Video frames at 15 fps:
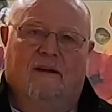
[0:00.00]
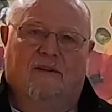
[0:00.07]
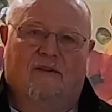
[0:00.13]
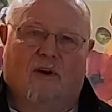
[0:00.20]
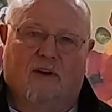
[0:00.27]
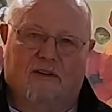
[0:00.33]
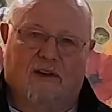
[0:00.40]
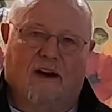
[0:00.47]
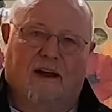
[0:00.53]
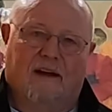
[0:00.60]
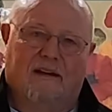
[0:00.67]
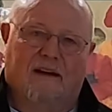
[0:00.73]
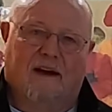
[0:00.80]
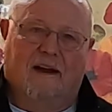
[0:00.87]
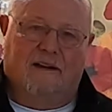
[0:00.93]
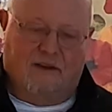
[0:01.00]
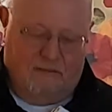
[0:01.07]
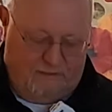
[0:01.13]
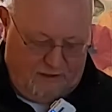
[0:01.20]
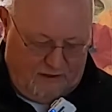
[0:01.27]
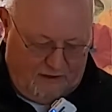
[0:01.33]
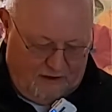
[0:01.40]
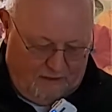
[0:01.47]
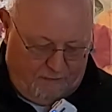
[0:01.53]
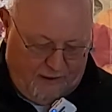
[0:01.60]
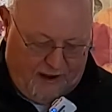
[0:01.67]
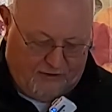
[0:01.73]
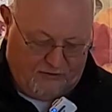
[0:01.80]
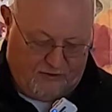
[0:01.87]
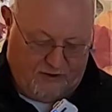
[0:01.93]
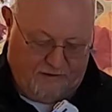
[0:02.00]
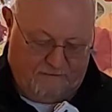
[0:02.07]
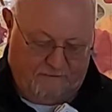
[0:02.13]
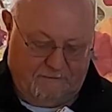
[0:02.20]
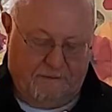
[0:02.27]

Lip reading: thought that I could be a pastor.